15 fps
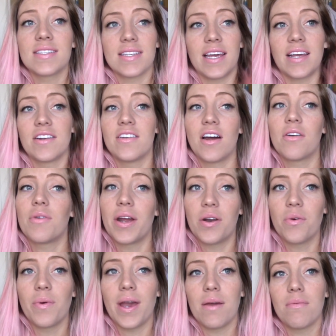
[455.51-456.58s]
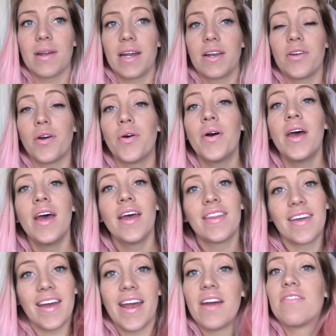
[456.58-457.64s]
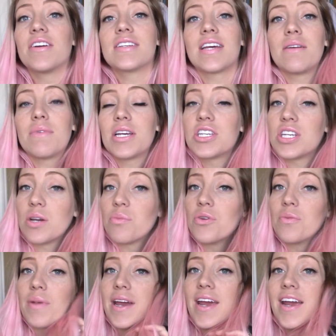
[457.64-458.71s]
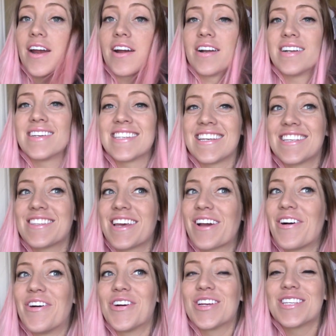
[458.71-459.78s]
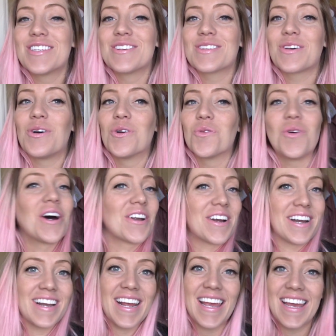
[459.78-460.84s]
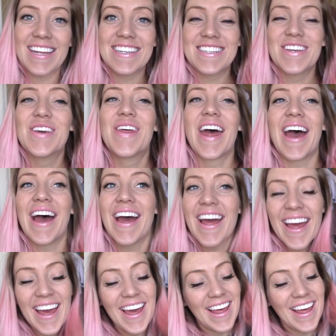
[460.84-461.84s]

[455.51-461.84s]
like not right away, but I know that every time I shampoo my hair, and it says like always use cold water, and I can't do that.